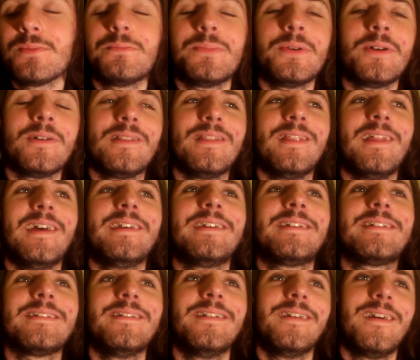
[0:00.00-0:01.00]
But
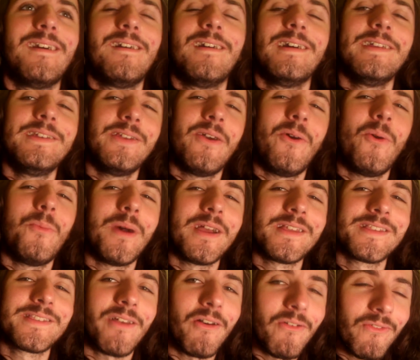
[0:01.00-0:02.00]
like, I know
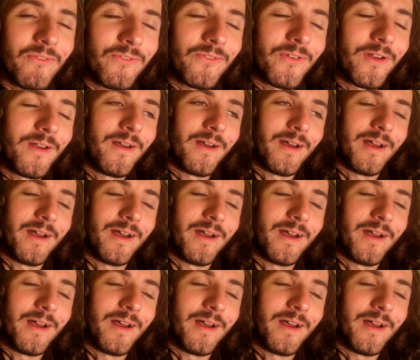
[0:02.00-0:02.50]
myself